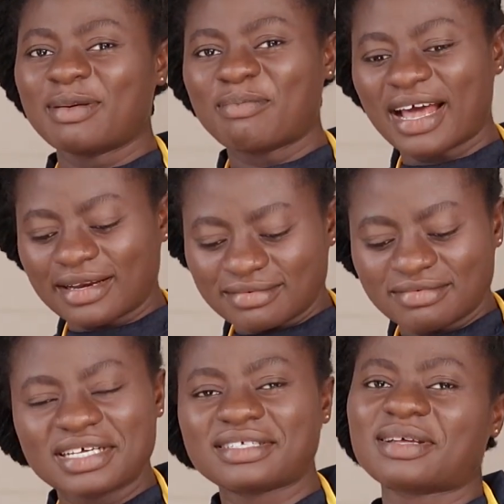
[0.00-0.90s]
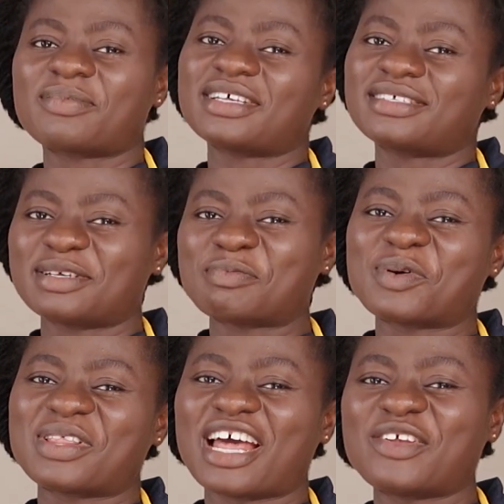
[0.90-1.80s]
but this is something
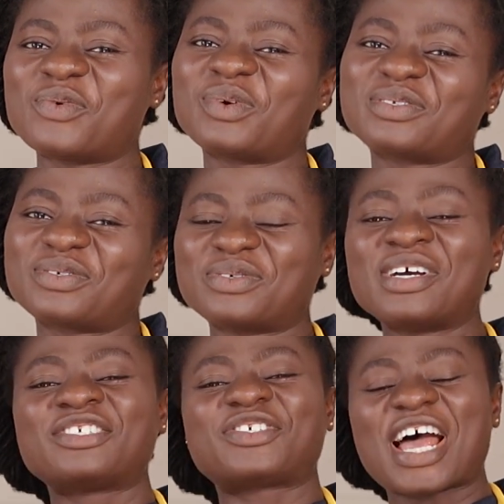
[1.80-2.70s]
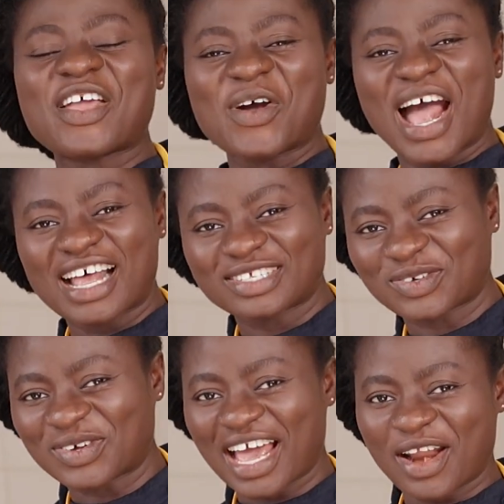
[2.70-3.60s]
simple that you want to try your hands
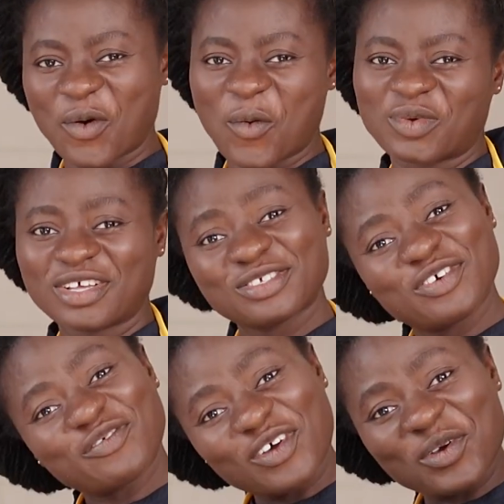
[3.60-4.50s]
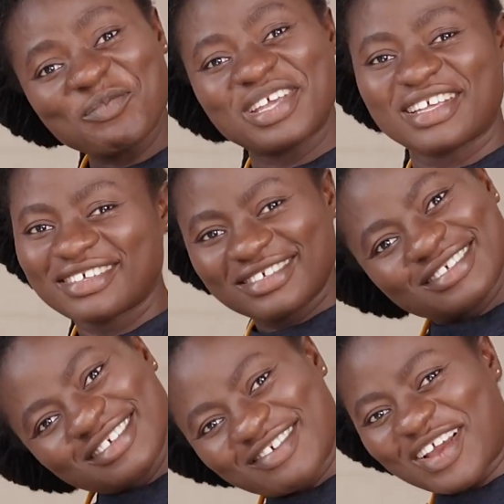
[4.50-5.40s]
on at home. So follow me,
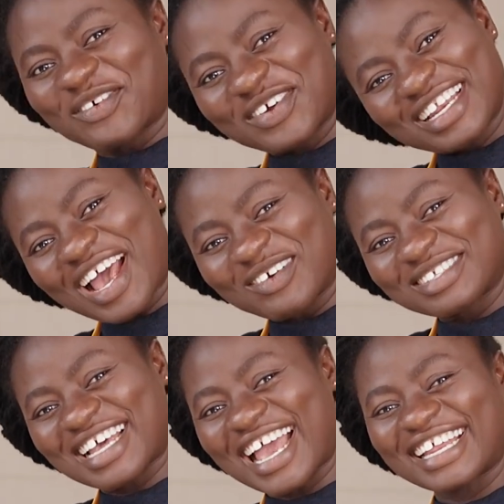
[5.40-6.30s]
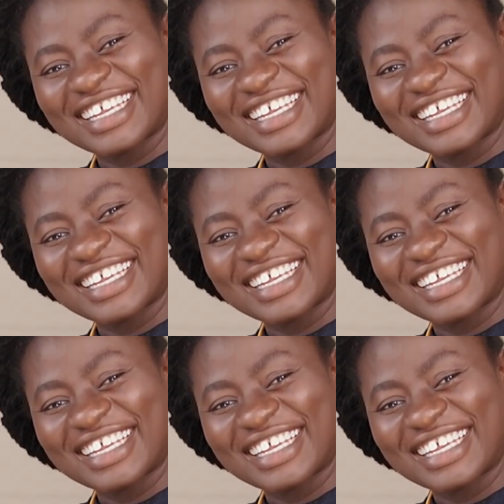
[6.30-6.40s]
we are going outside.